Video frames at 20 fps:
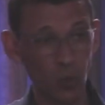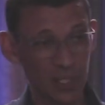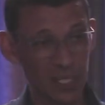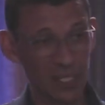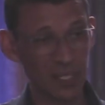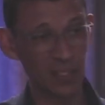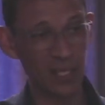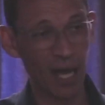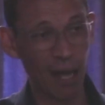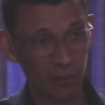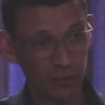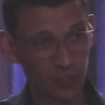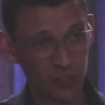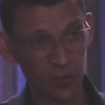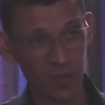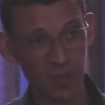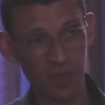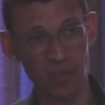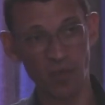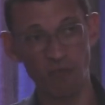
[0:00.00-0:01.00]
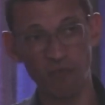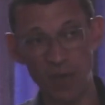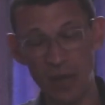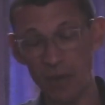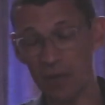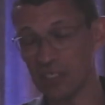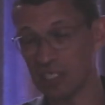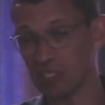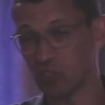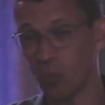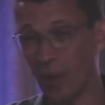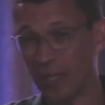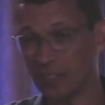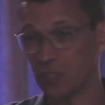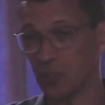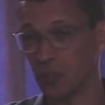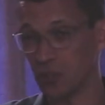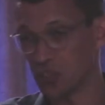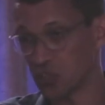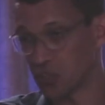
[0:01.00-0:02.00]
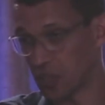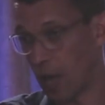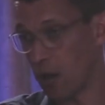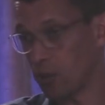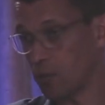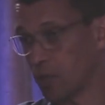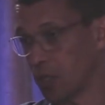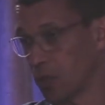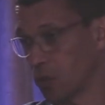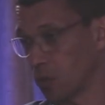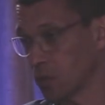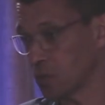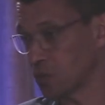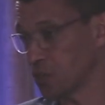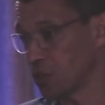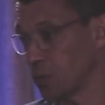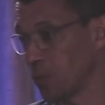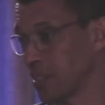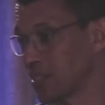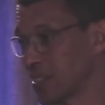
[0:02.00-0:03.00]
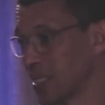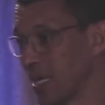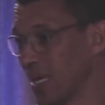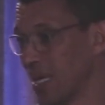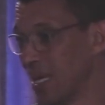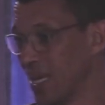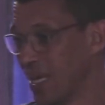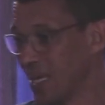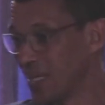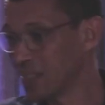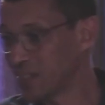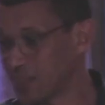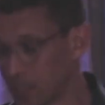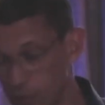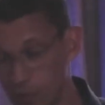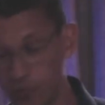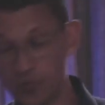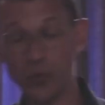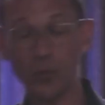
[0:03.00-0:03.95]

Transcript: adultery that the Pharisees wanted to stone because she was a sinful,